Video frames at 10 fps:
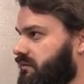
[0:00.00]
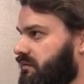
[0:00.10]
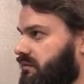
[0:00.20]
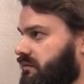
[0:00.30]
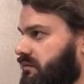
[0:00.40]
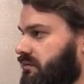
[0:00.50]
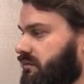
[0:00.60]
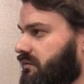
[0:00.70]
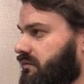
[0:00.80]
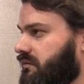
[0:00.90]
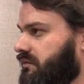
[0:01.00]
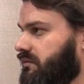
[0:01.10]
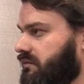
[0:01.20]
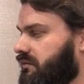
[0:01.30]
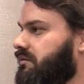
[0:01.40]

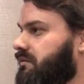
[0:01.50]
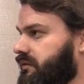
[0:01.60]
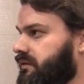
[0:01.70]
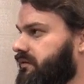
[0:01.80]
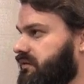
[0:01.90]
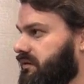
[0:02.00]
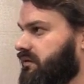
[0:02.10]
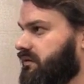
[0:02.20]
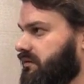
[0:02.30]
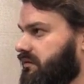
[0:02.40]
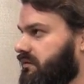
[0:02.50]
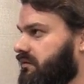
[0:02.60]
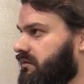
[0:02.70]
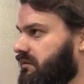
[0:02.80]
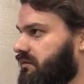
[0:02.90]

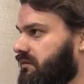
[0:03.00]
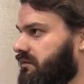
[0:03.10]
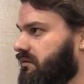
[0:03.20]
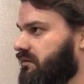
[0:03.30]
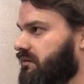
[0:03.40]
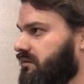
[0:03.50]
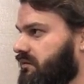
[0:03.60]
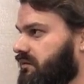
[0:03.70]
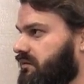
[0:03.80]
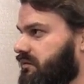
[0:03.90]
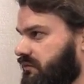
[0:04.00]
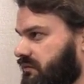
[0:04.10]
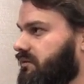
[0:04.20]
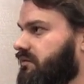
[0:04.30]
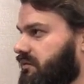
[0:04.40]

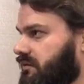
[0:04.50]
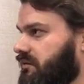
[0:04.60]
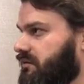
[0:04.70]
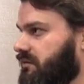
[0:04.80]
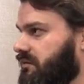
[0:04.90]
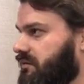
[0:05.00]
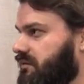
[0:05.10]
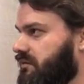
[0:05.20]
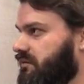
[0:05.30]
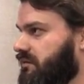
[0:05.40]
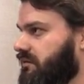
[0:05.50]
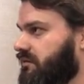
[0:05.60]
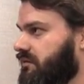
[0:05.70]
This person isn't speaking.